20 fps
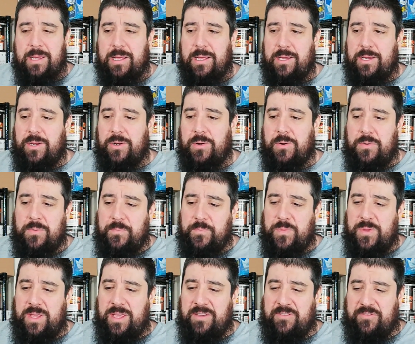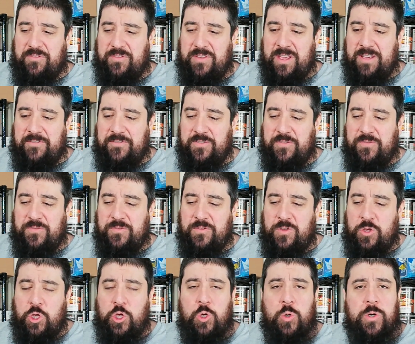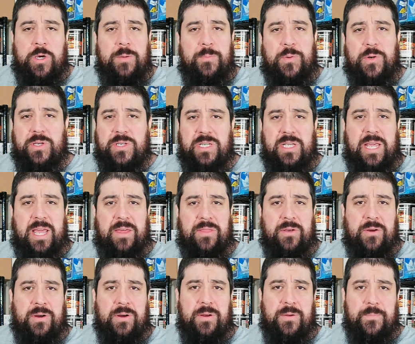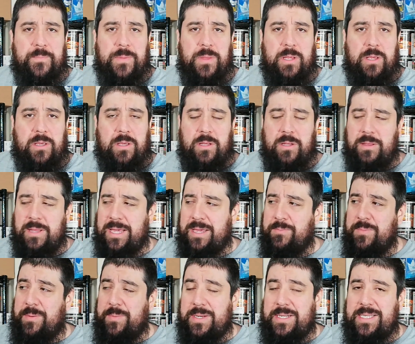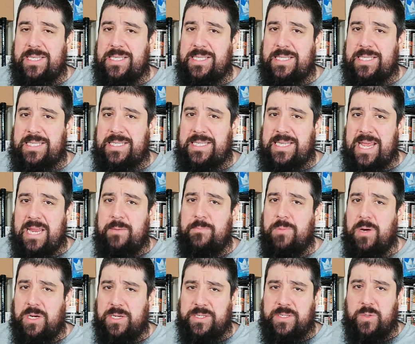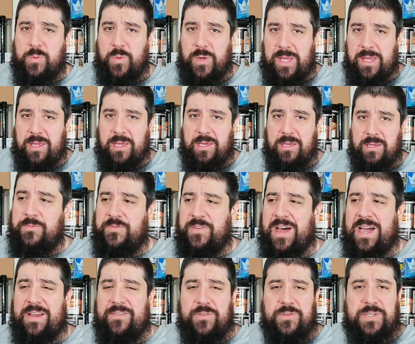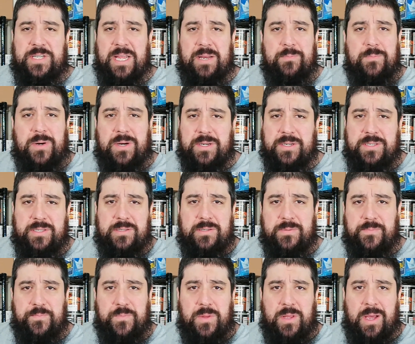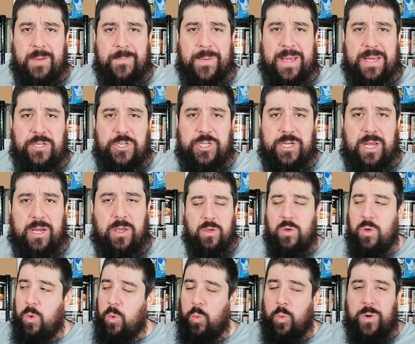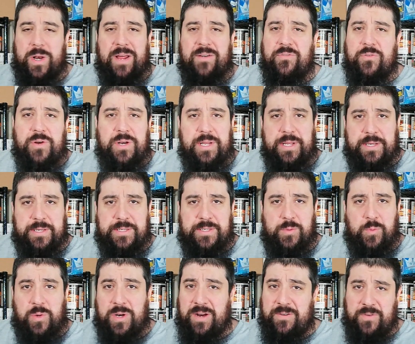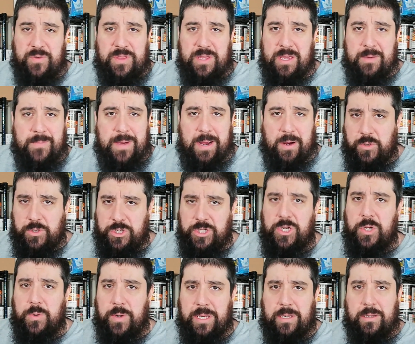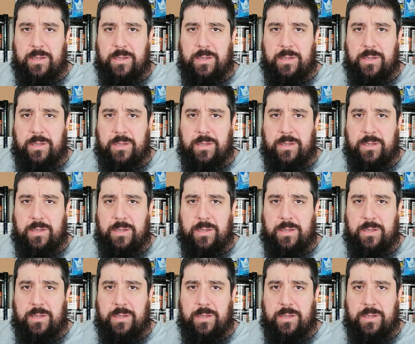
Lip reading: you know, if you can put together like maybe $10 a week, $5 or $10 a paycheck, whatever it is, whatever the amount, do it.